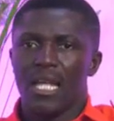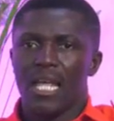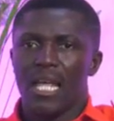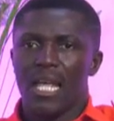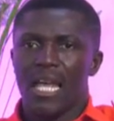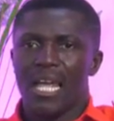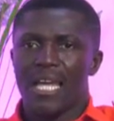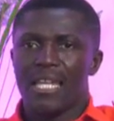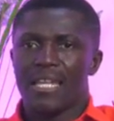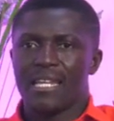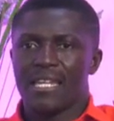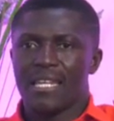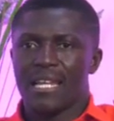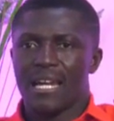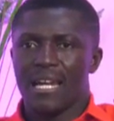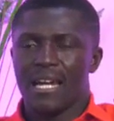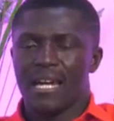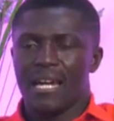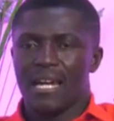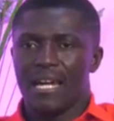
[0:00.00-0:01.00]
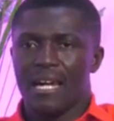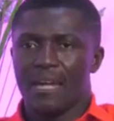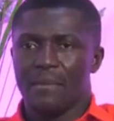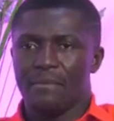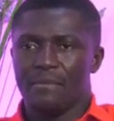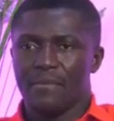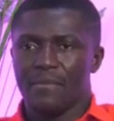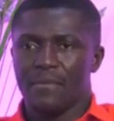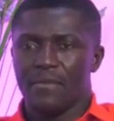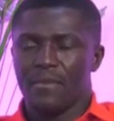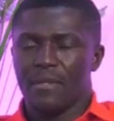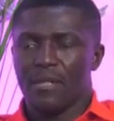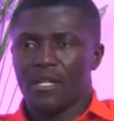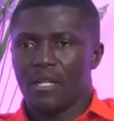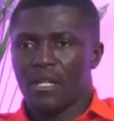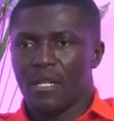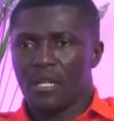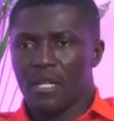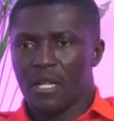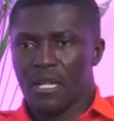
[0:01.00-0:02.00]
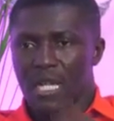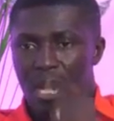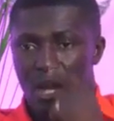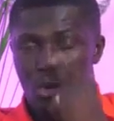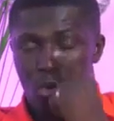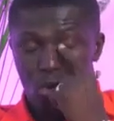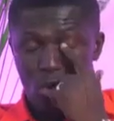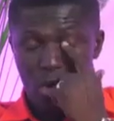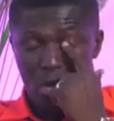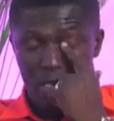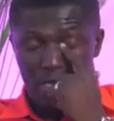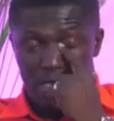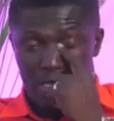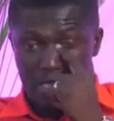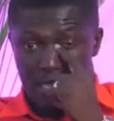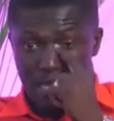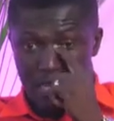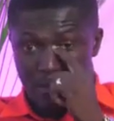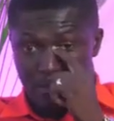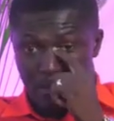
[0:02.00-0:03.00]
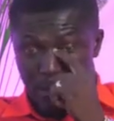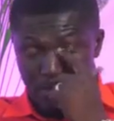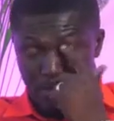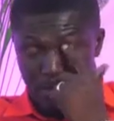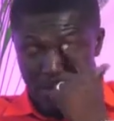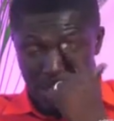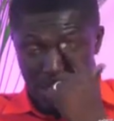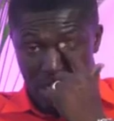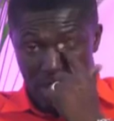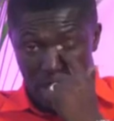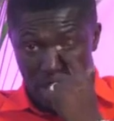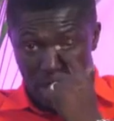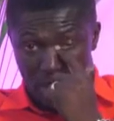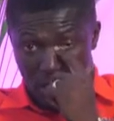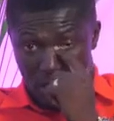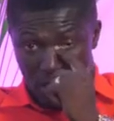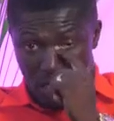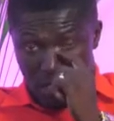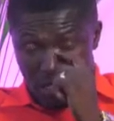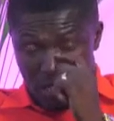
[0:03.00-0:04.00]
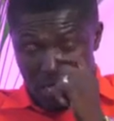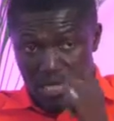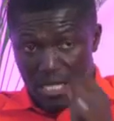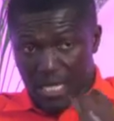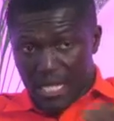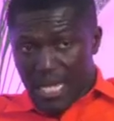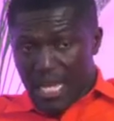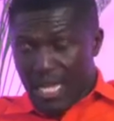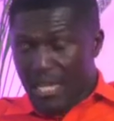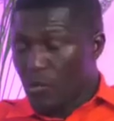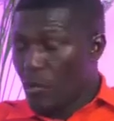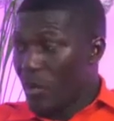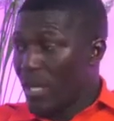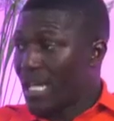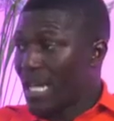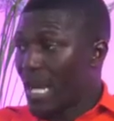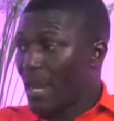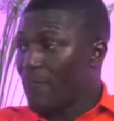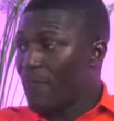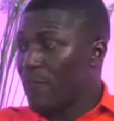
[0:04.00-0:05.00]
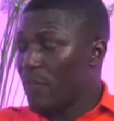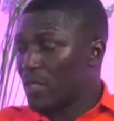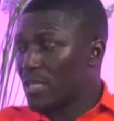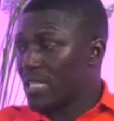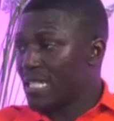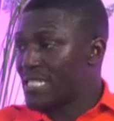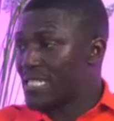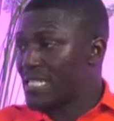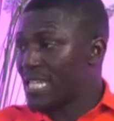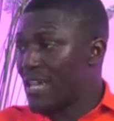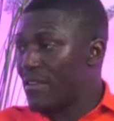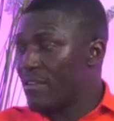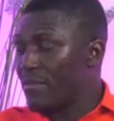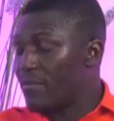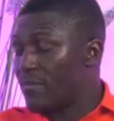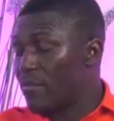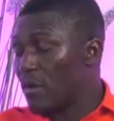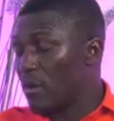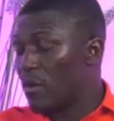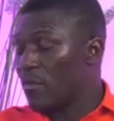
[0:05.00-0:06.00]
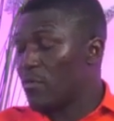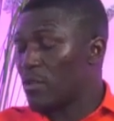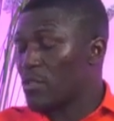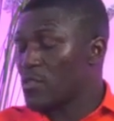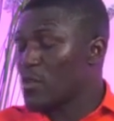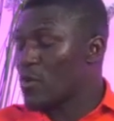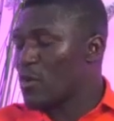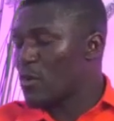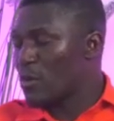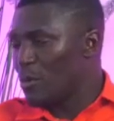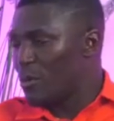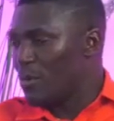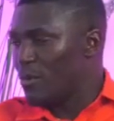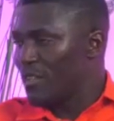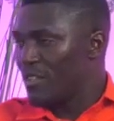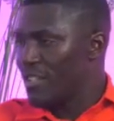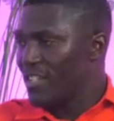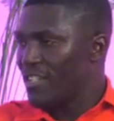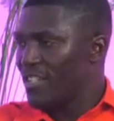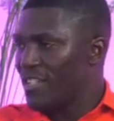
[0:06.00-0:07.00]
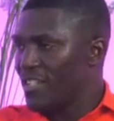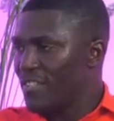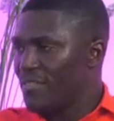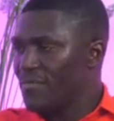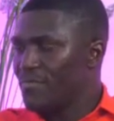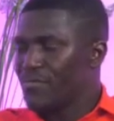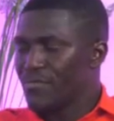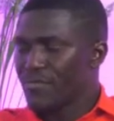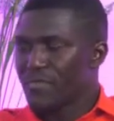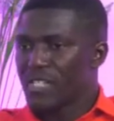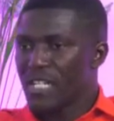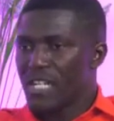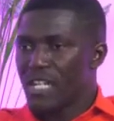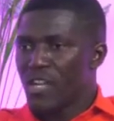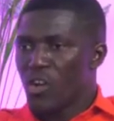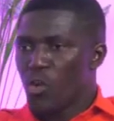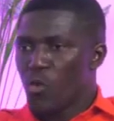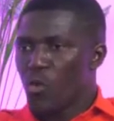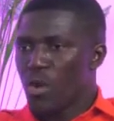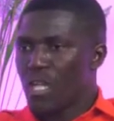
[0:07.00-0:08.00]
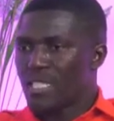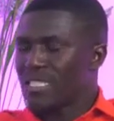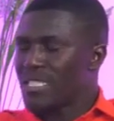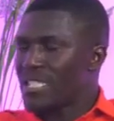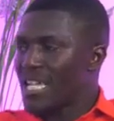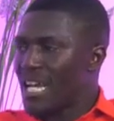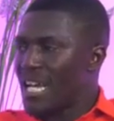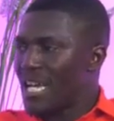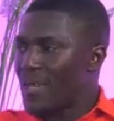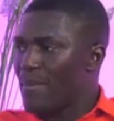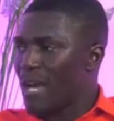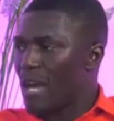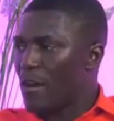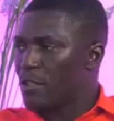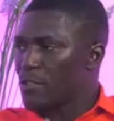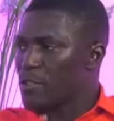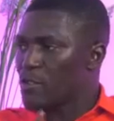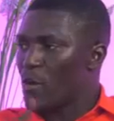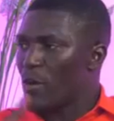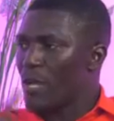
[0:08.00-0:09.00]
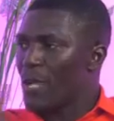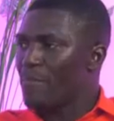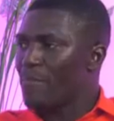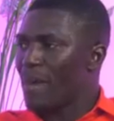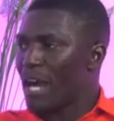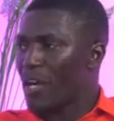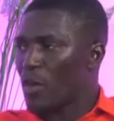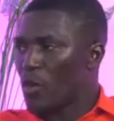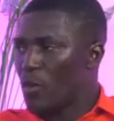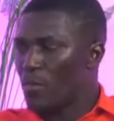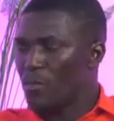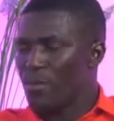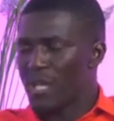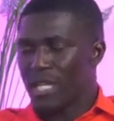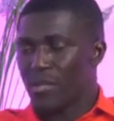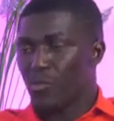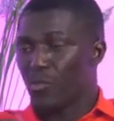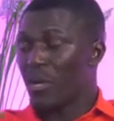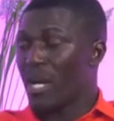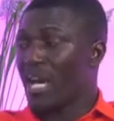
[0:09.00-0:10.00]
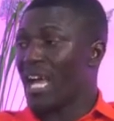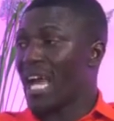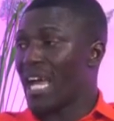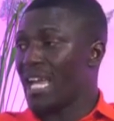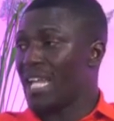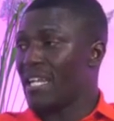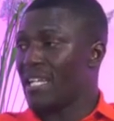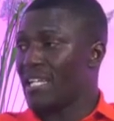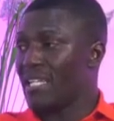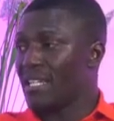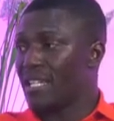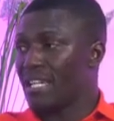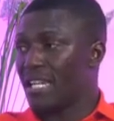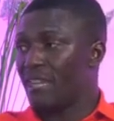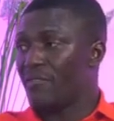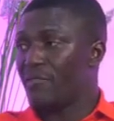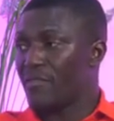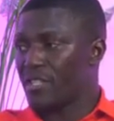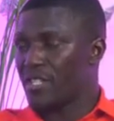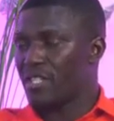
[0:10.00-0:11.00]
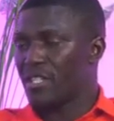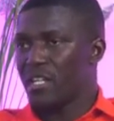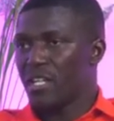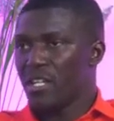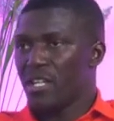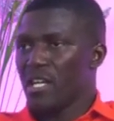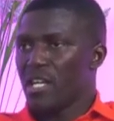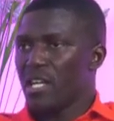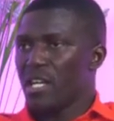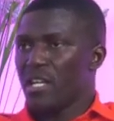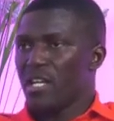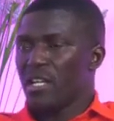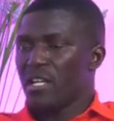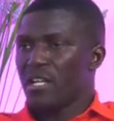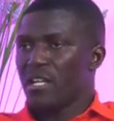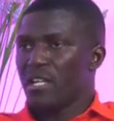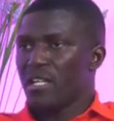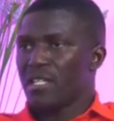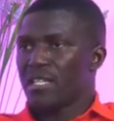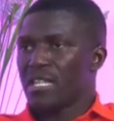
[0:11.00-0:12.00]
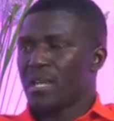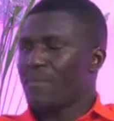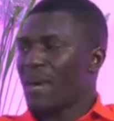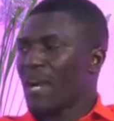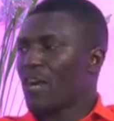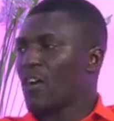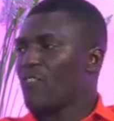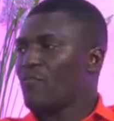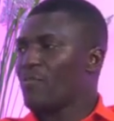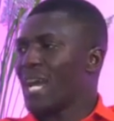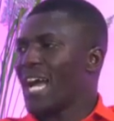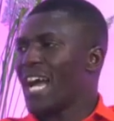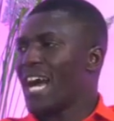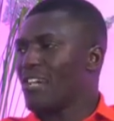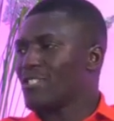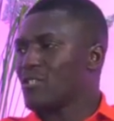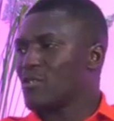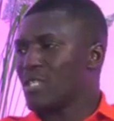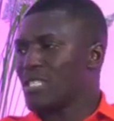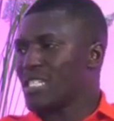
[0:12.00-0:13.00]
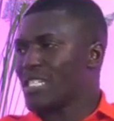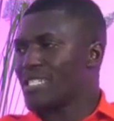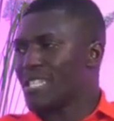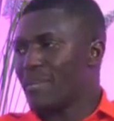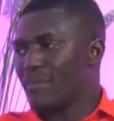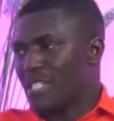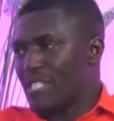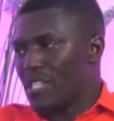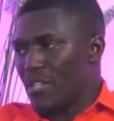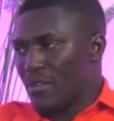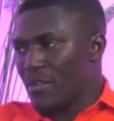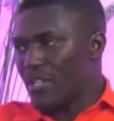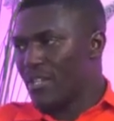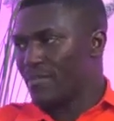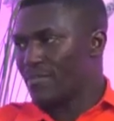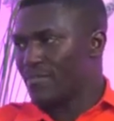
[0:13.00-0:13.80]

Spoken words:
and I'll go and sleep a bit and wake up for school. One time I was going back home, and where I lived, the back of my house was a cemetery.